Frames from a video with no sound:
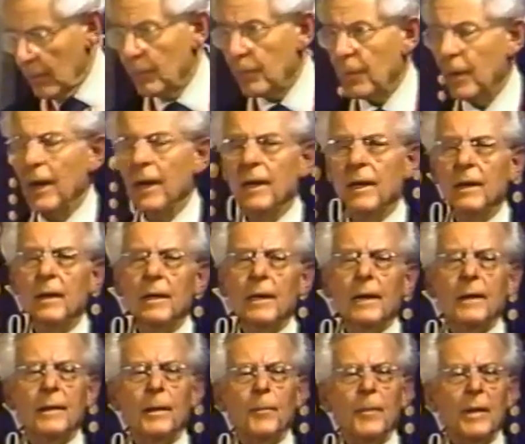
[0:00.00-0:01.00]
praying
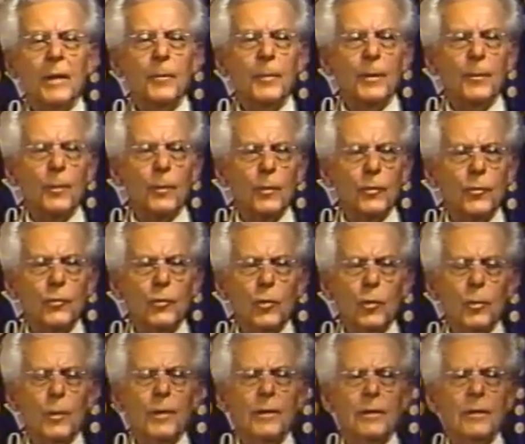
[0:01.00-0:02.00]
that many people will do
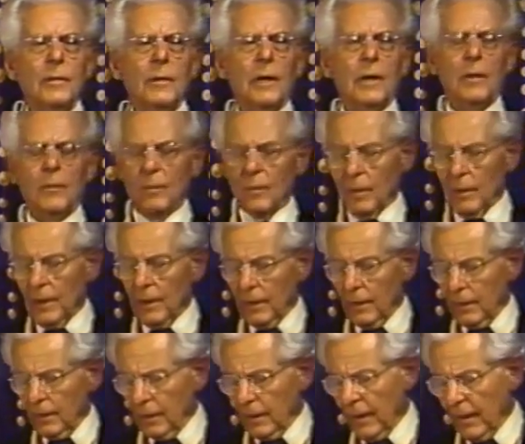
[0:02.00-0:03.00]
what
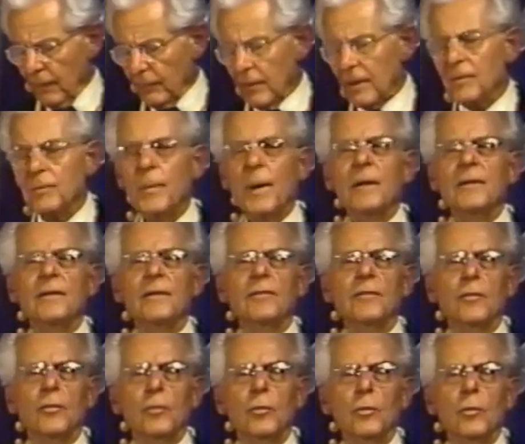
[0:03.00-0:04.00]
heaven expects us
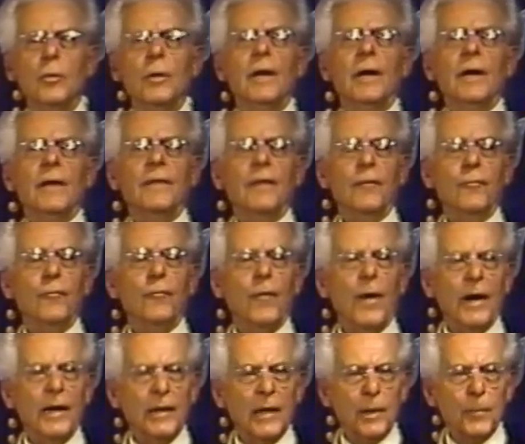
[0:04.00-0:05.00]
to do, that
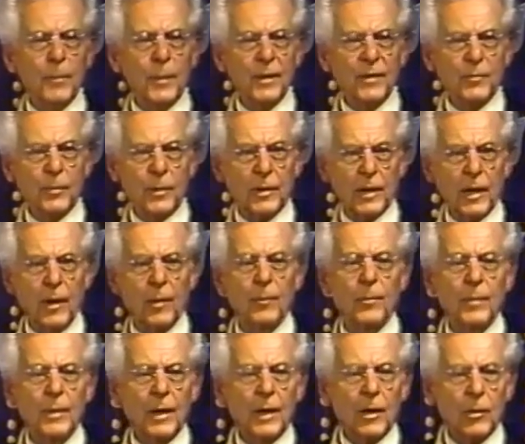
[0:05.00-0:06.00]
finally peace will
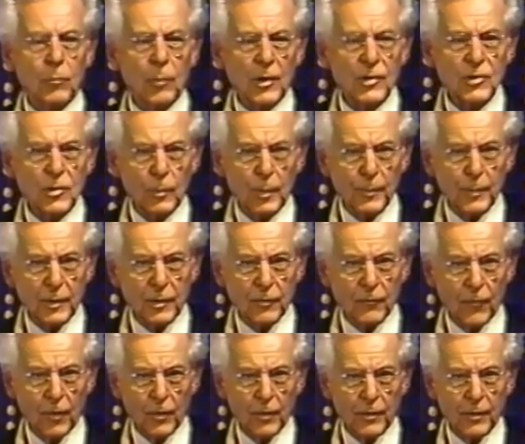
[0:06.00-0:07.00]
come, Russia will be
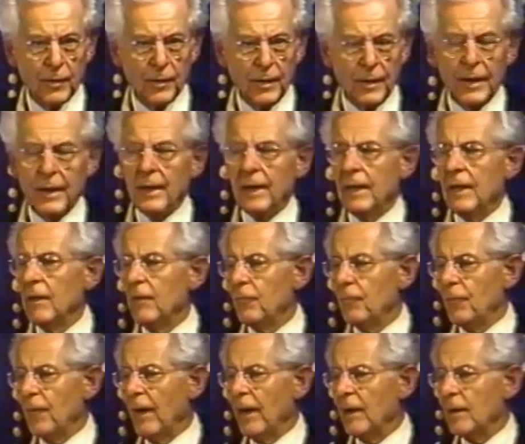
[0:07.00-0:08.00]
converted. In
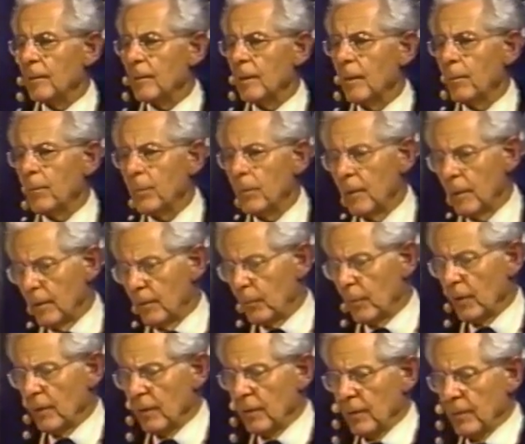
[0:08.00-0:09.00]
fact,
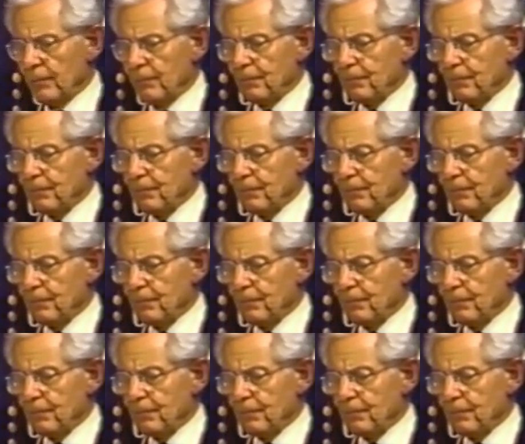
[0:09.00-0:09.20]
Brother